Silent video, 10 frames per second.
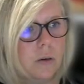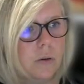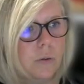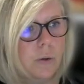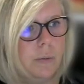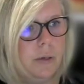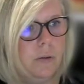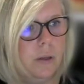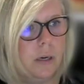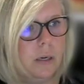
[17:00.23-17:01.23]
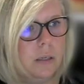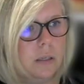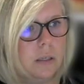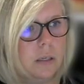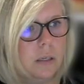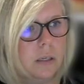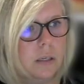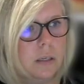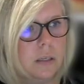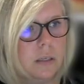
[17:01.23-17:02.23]
the way we do that
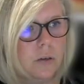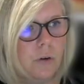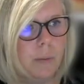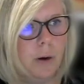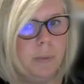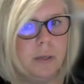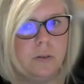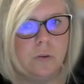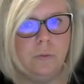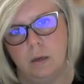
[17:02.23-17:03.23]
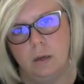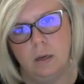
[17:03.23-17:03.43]
is grab our pencil,